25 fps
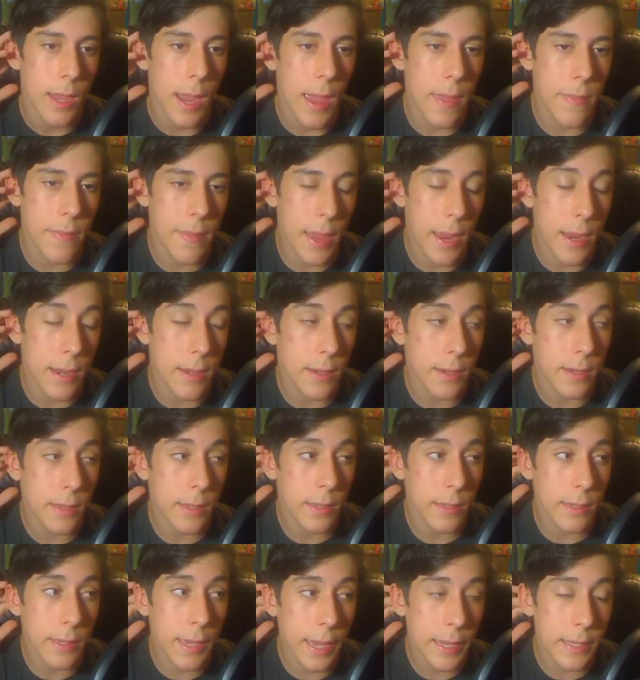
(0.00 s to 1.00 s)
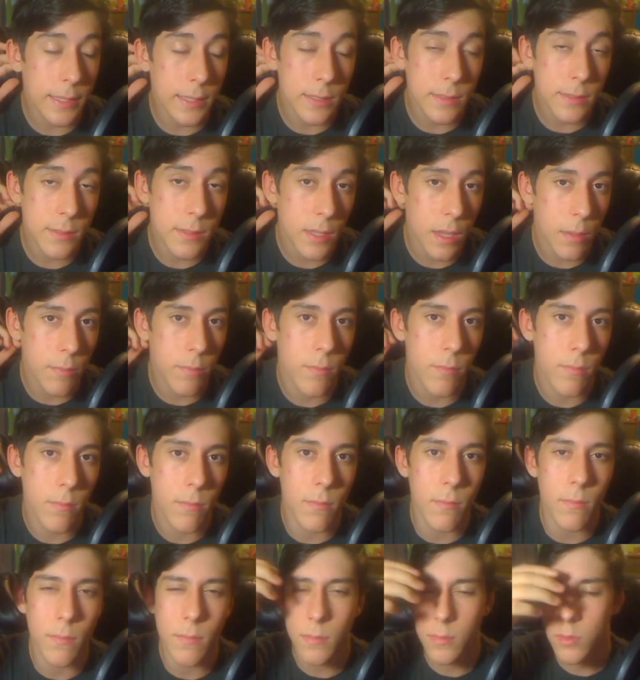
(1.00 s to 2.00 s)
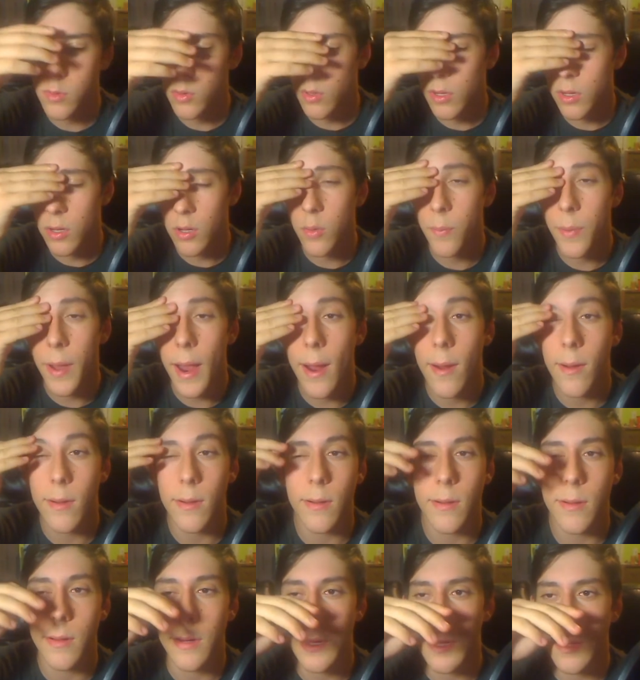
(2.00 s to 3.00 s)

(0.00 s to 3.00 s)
and then gain some sort of new power,